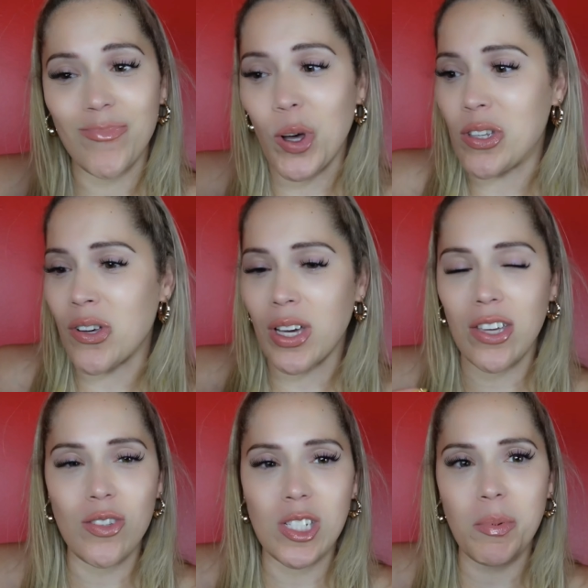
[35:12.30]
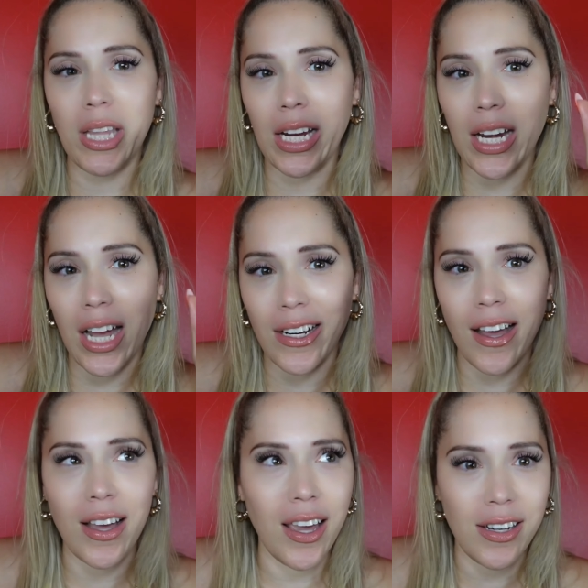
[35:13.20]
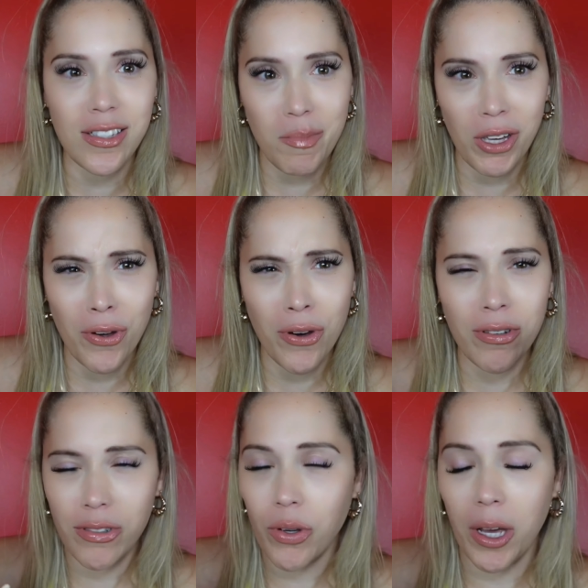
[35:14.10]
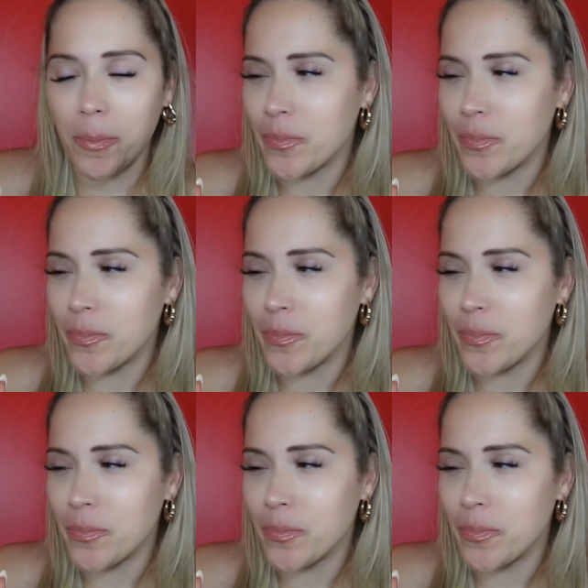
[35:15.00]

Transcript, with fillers: Also, can you just be like, knock, knock, hey, I need to make a call? Okay.